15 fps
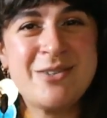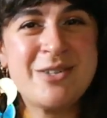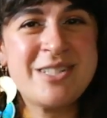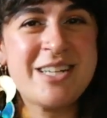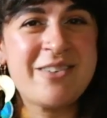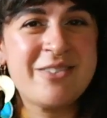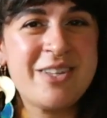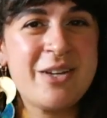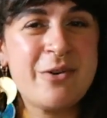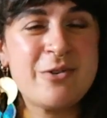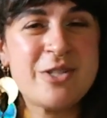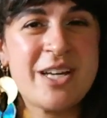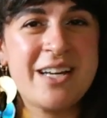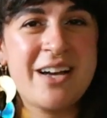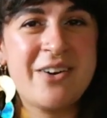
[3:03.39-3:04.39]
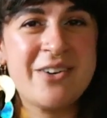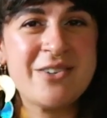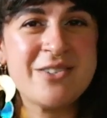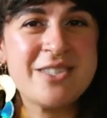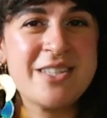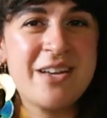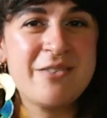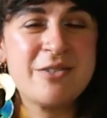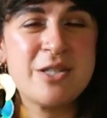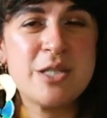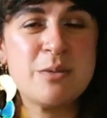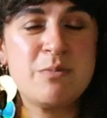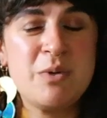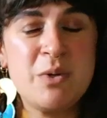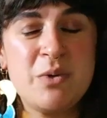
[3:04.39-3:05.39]
You can definitely go check out her stuff. She
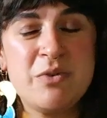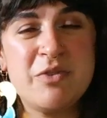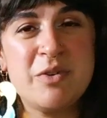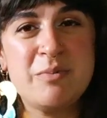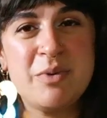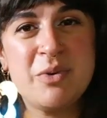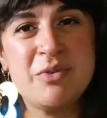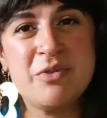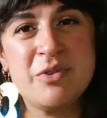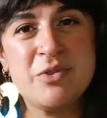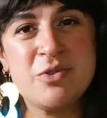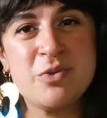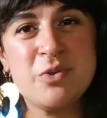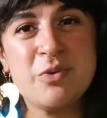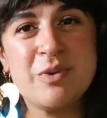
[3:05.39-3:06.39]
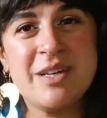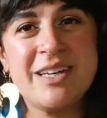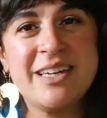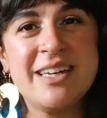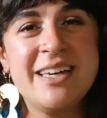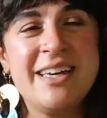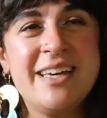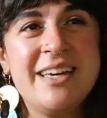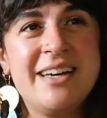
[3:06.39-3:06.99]
has beautiful jewelry.